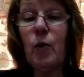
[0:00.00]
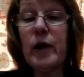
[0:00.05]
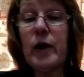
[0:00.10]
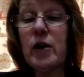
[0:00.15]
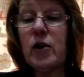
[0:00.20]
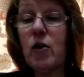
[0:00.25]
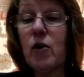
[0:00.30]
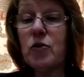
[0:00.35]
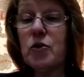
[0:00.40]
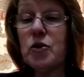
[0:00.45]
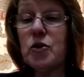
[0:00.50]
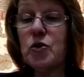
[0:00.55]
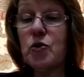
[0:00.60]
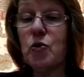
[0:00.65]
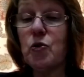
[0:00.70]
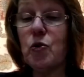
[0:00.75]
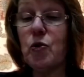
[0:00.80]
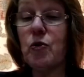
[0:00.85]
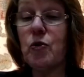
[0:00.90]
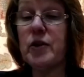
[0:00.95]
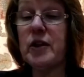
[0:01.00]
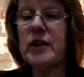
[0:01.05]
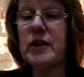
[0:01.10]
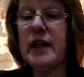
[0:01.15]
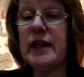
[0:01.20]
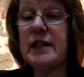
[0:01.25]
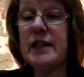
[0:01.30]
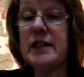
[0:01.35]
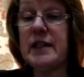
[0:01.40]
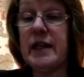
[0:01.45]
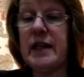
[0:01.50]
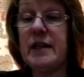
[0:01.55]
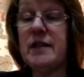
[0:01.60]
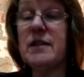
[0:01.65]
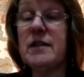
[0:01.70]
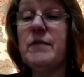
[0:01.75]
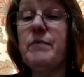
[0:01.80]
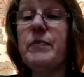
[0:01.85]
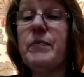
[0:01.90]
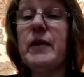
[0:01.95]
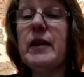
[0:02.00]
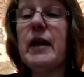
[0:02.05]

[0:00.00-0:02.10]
When God saw that they did,